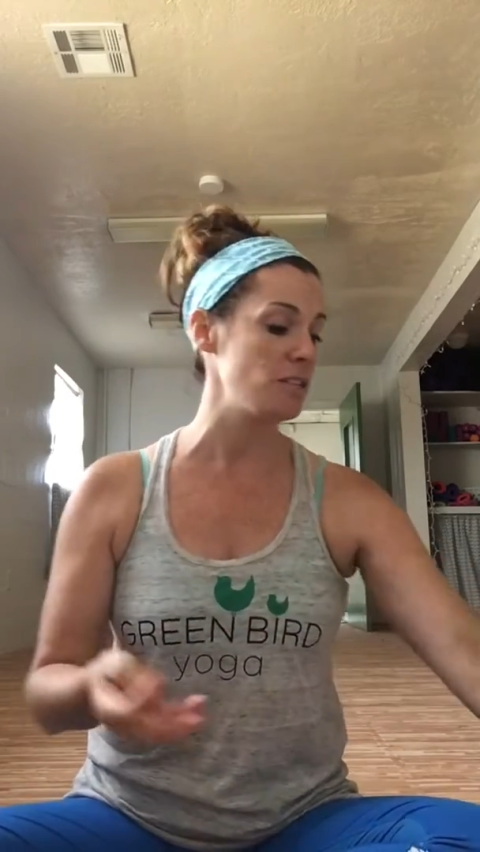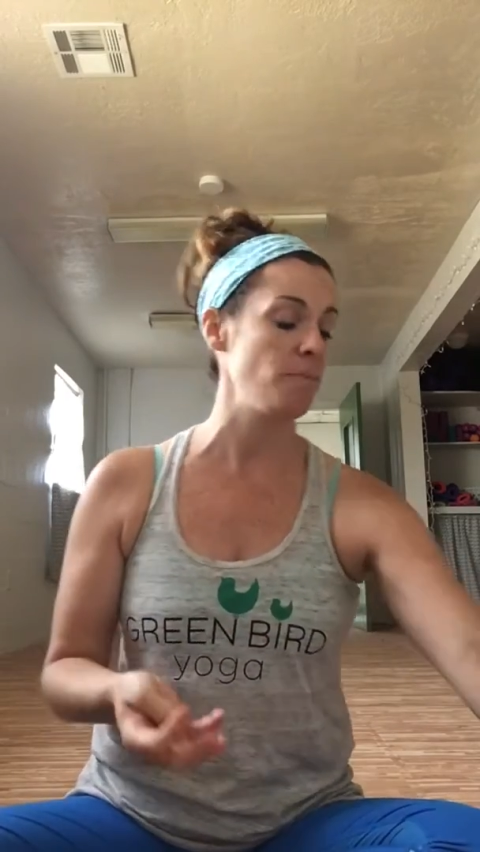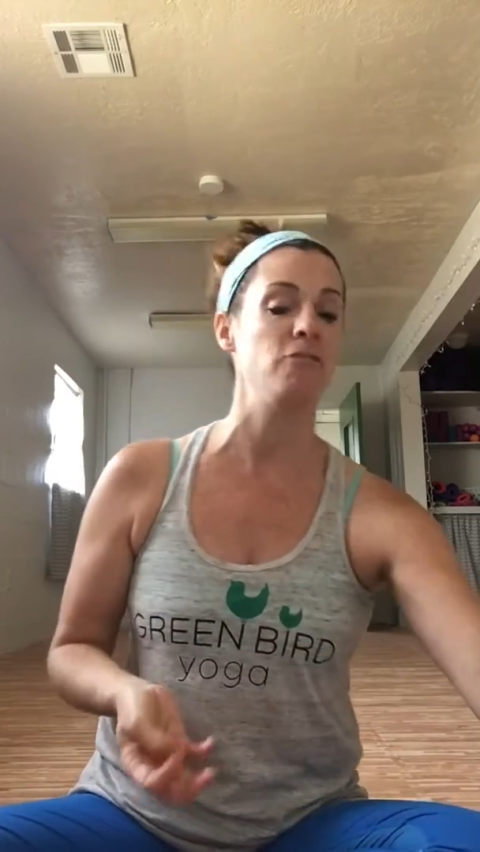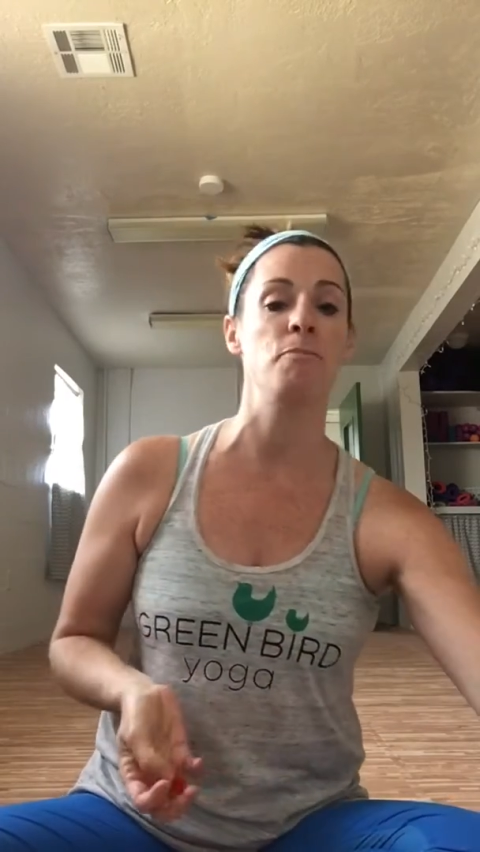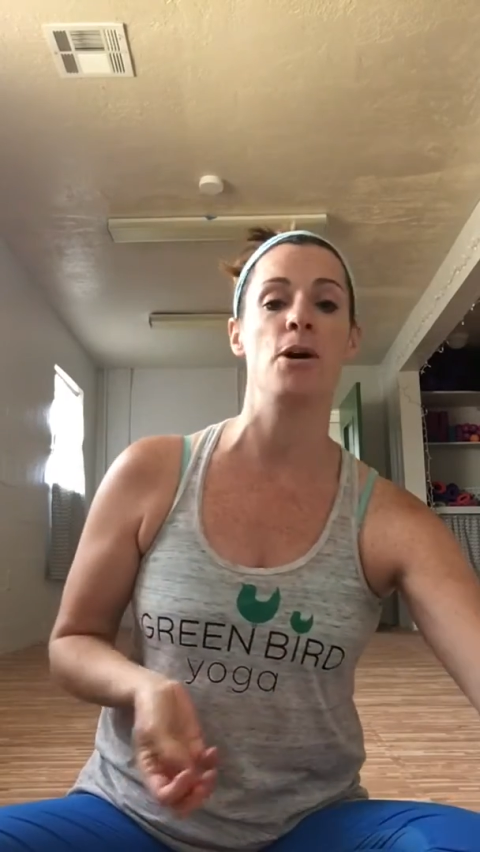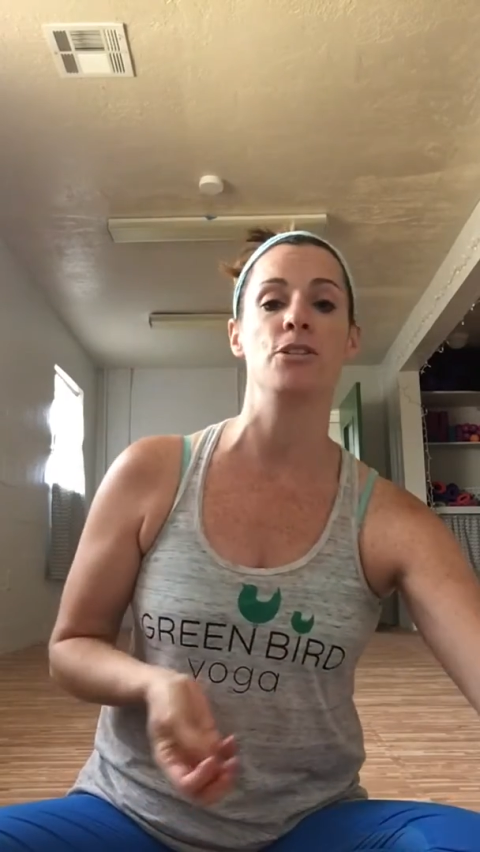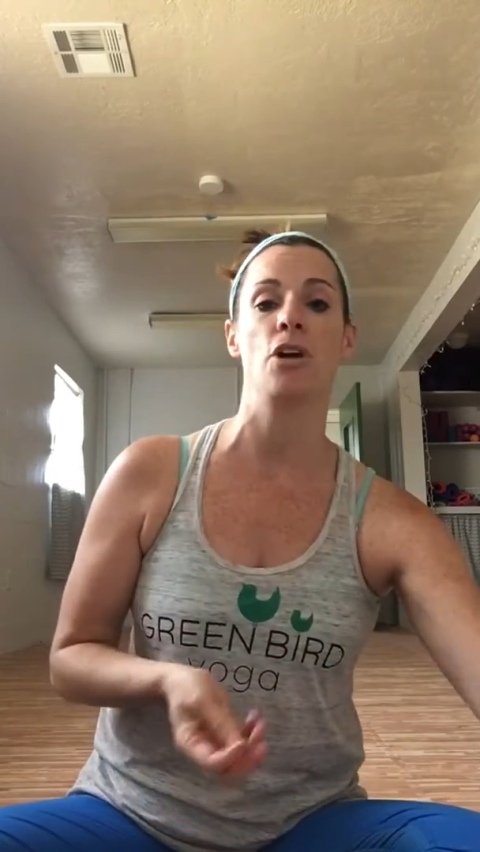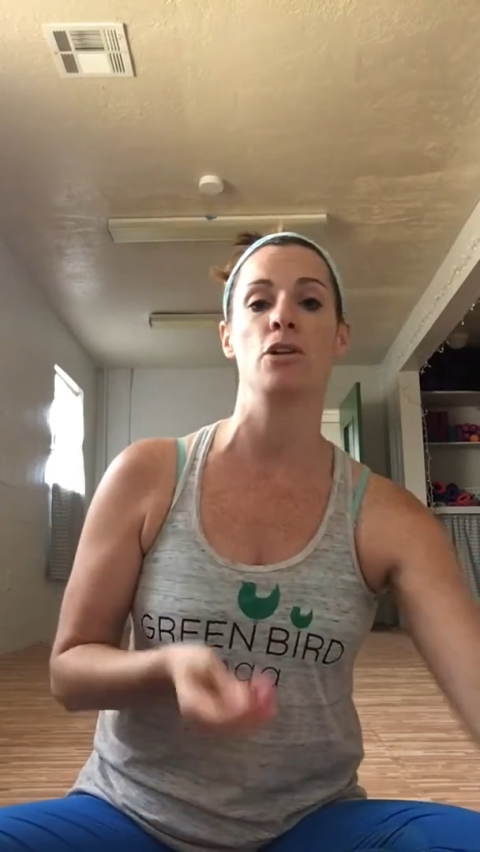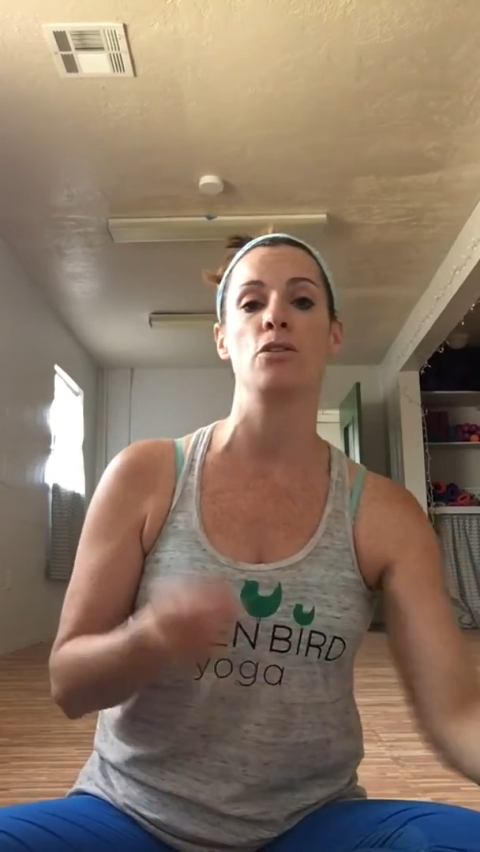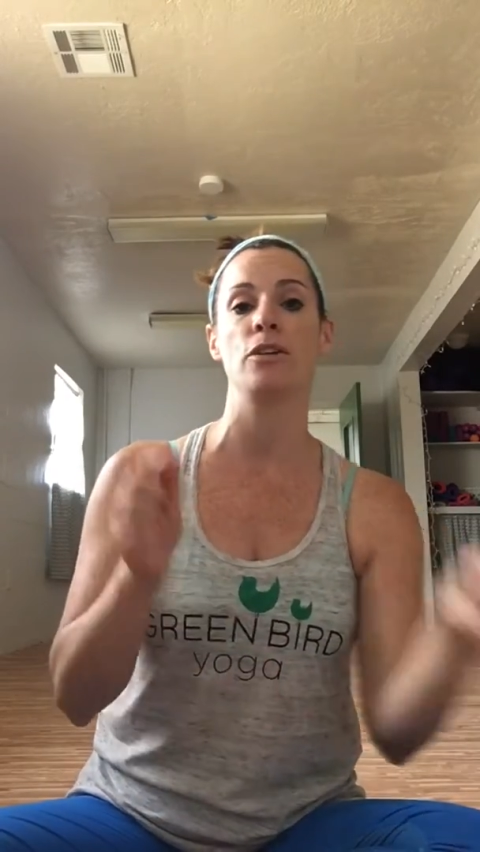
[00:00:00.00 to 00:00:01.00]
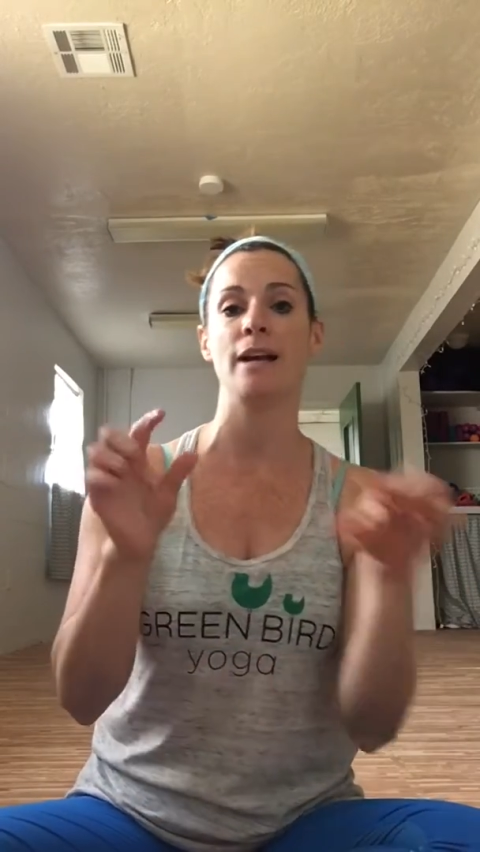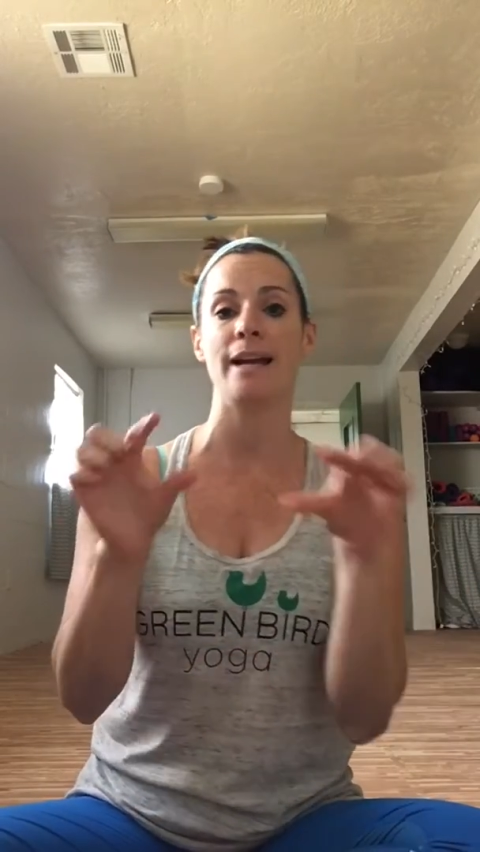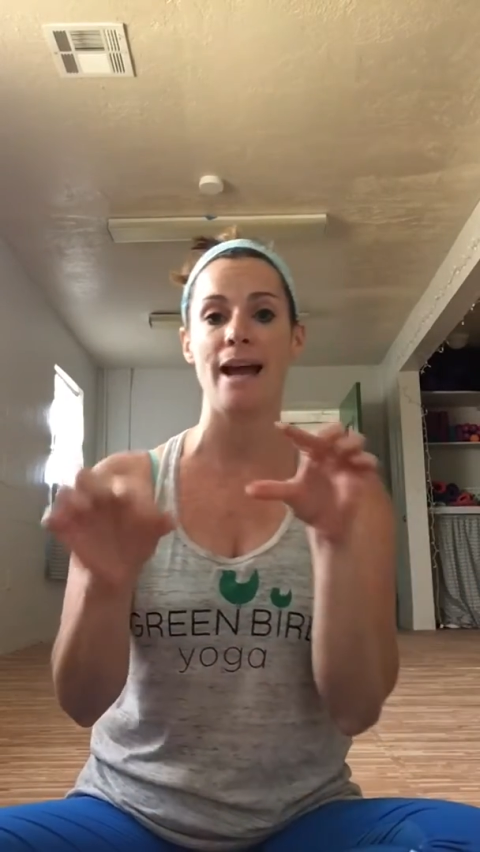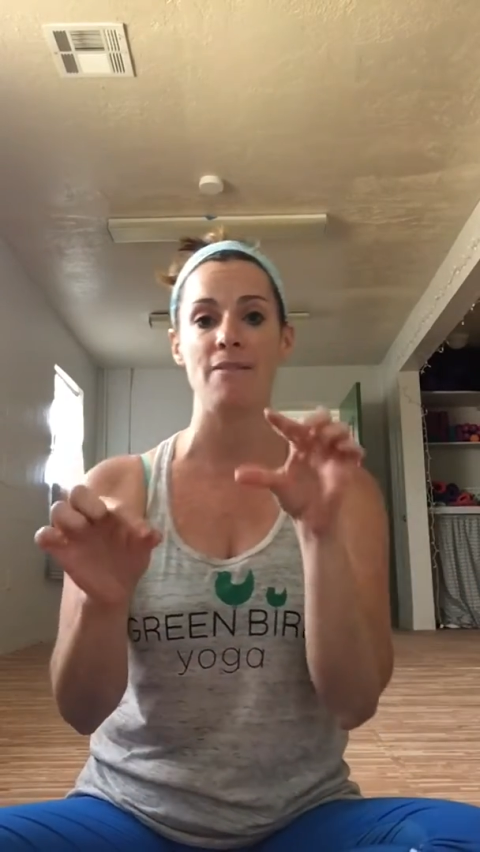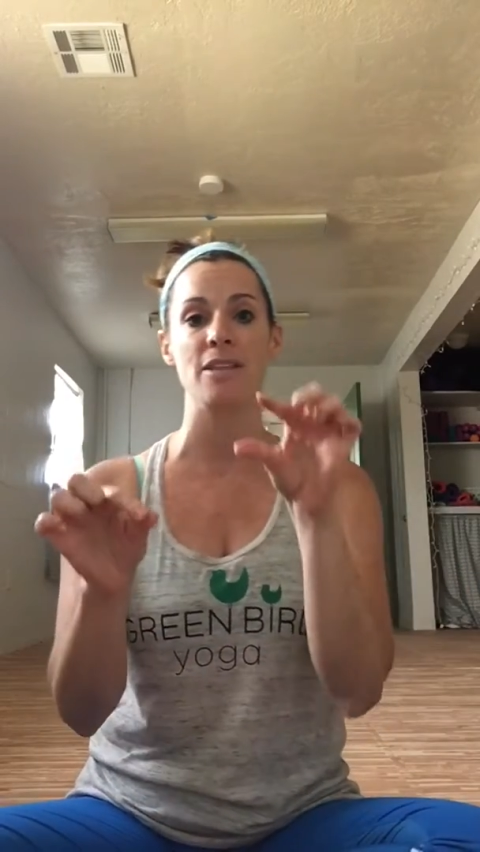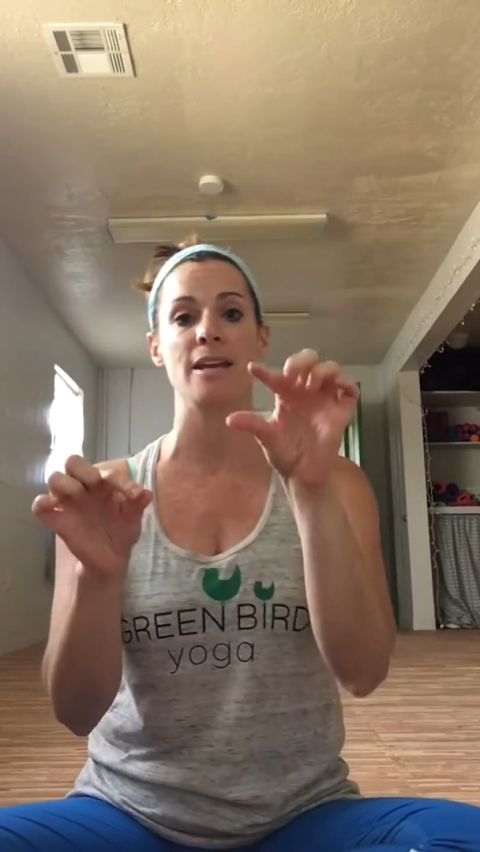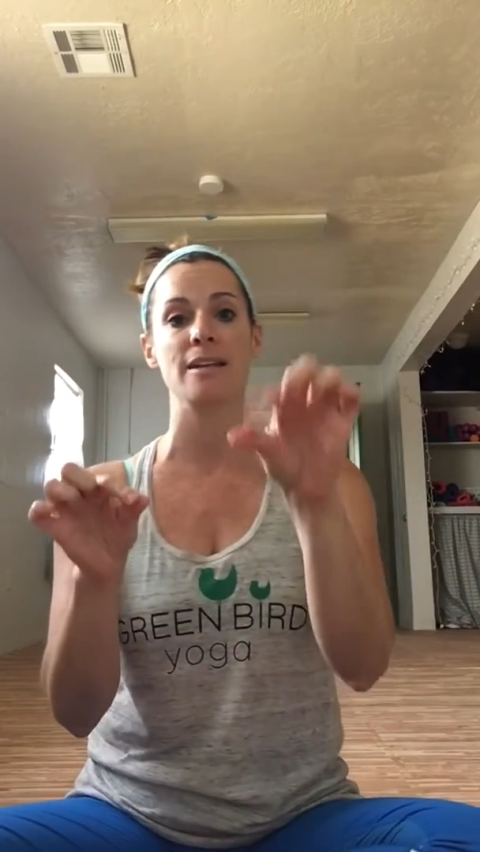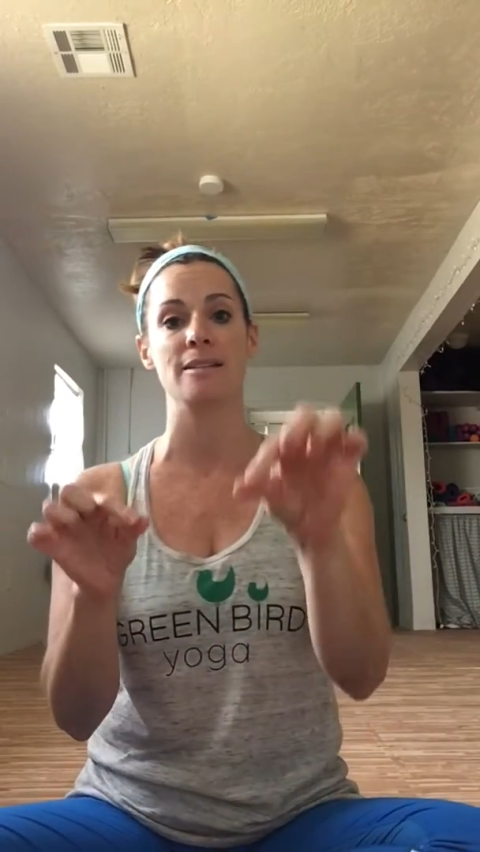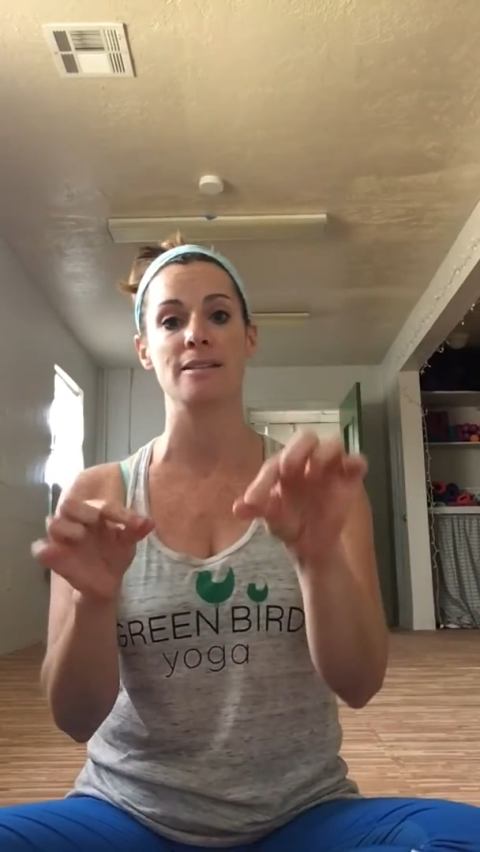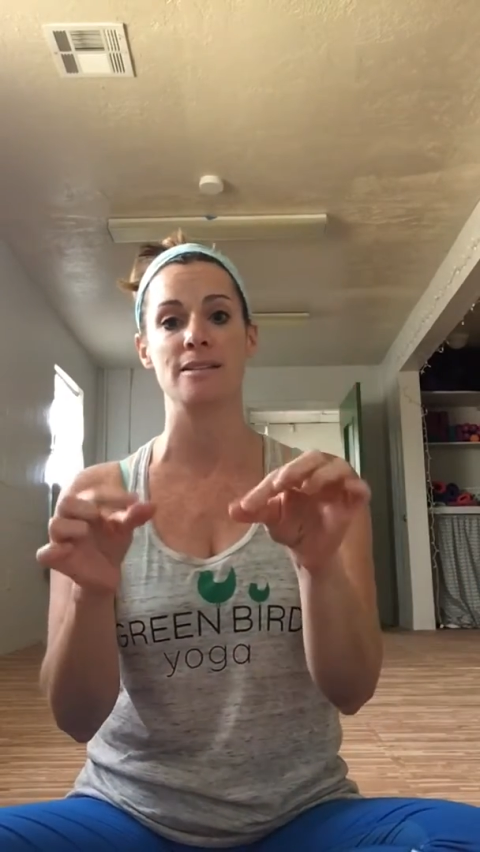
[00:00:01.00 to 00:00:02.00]
puff balls all over and have the
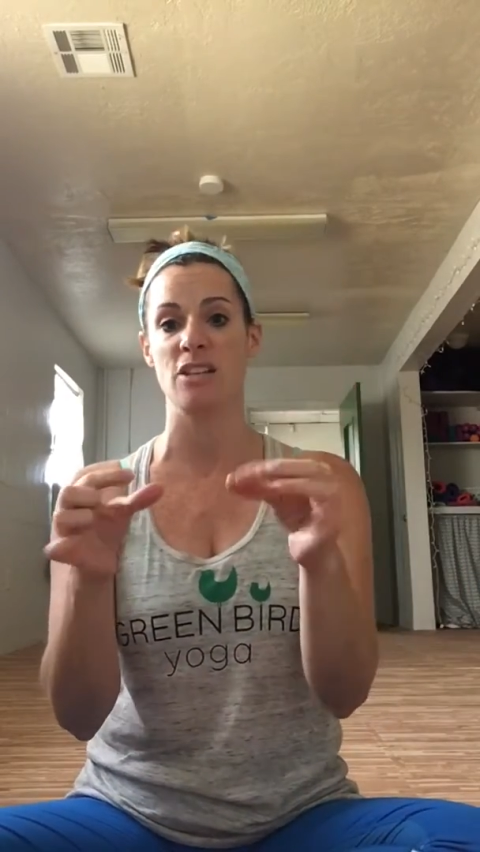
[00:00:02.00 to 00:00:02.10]
kids,